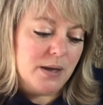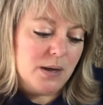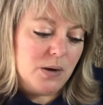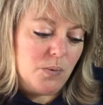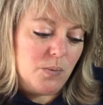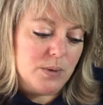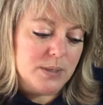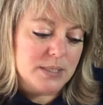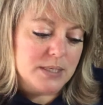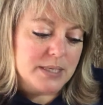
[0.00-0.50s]

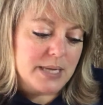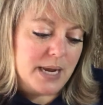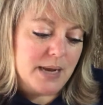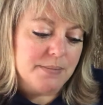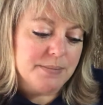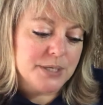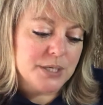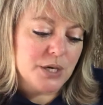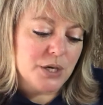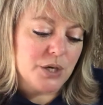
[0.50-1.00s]
When
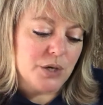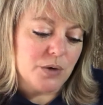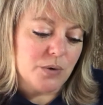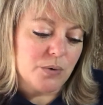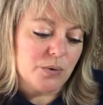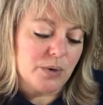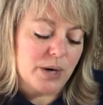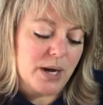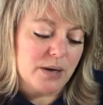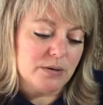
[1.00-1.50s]
Sam's canoe
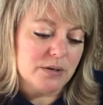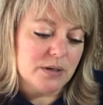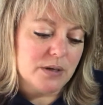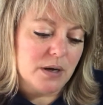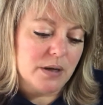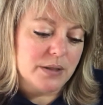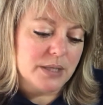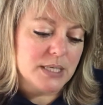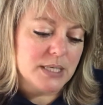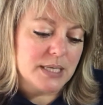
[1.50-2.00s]
grounded
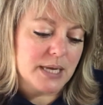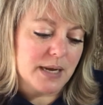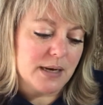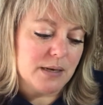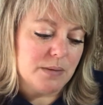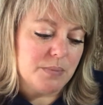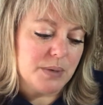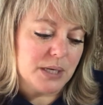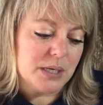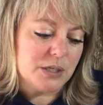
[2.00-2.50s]
on the sandy
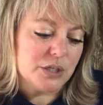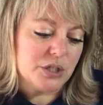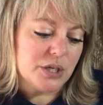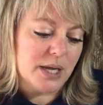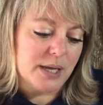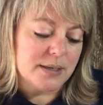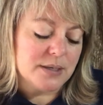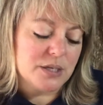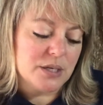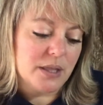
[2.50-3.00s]
beach
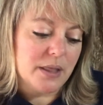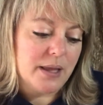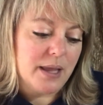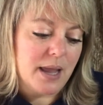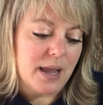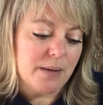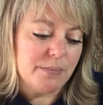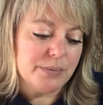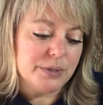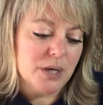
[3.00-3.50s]
next to the
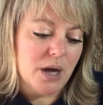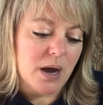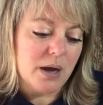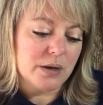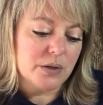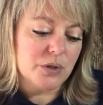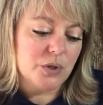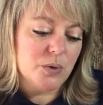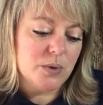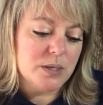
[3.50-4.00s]
camp dock,
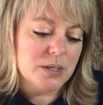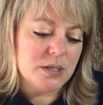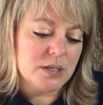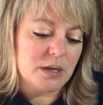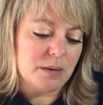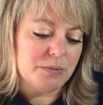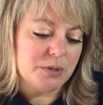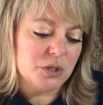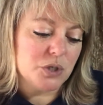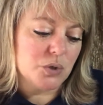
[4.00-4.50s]
Lewis
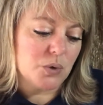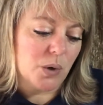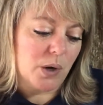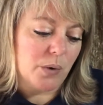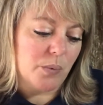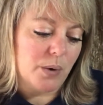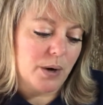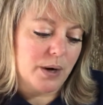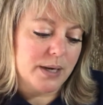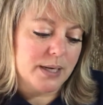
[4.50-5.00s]
stepped ashore
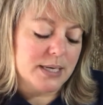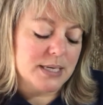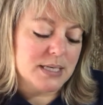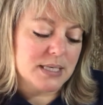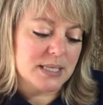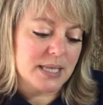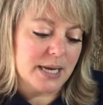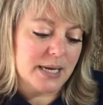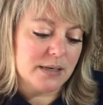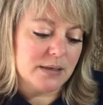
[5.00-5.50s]
wearing his
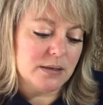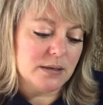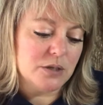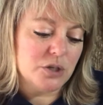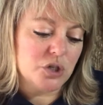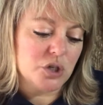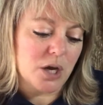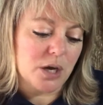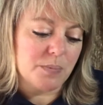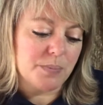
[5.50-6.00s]
slate, his
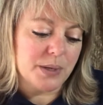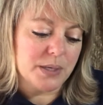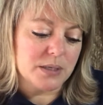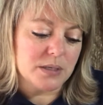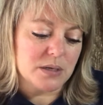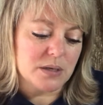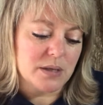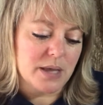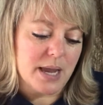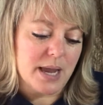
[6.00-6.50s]
chalk
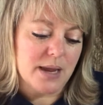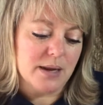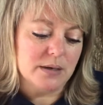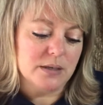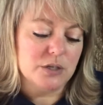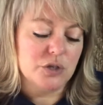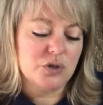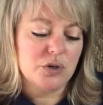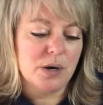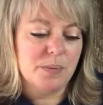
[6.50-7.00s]
pencil, and
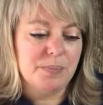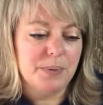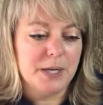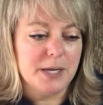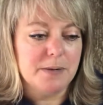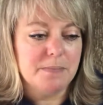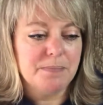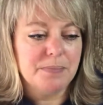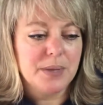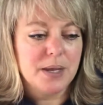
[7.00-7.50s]
his trumpet.
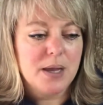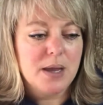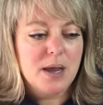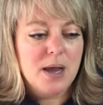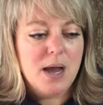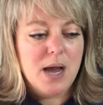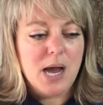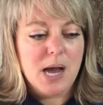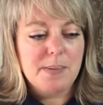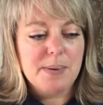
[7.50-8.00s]

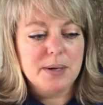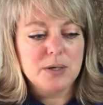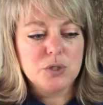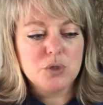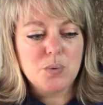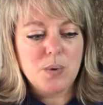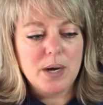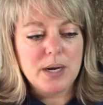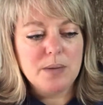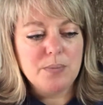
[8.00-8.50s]
About
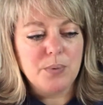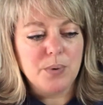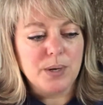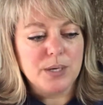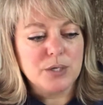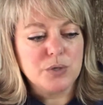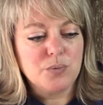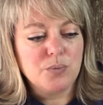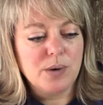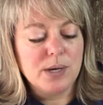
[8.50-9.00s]
20
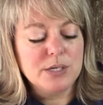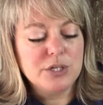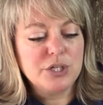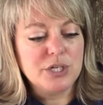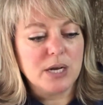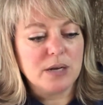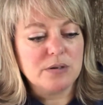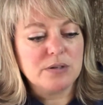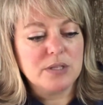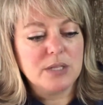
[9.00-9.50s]
boys rushed
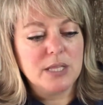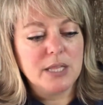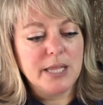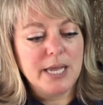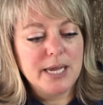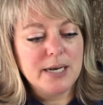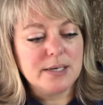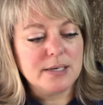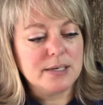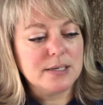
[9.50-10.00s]
down to the
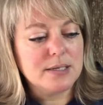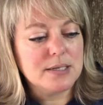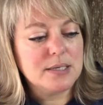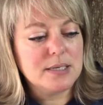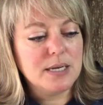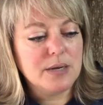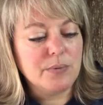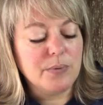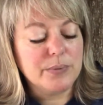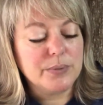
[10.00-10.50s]
landing to
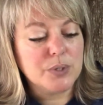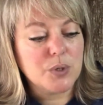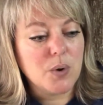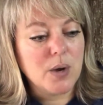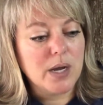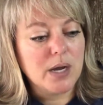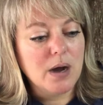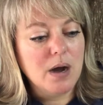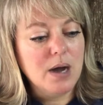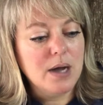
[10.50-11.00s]
see what was
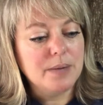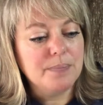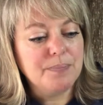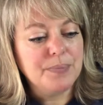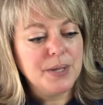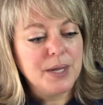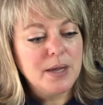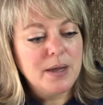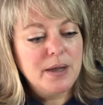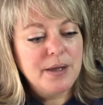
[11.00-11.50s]
going on.
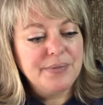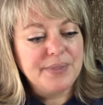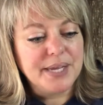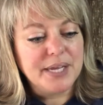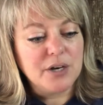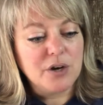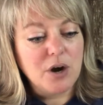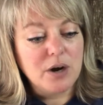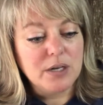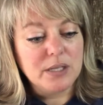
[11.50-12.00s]
They
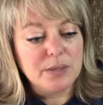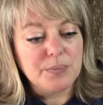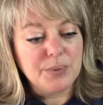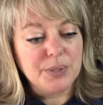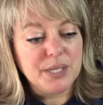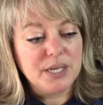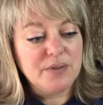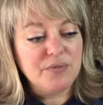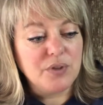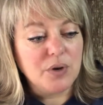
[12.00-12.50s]
could hardly
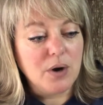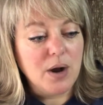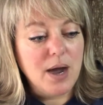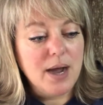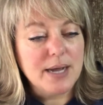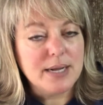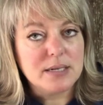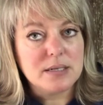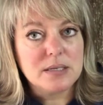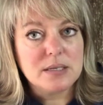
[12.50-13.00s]
believe their
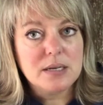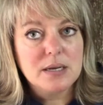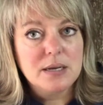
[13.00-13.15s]
eyes.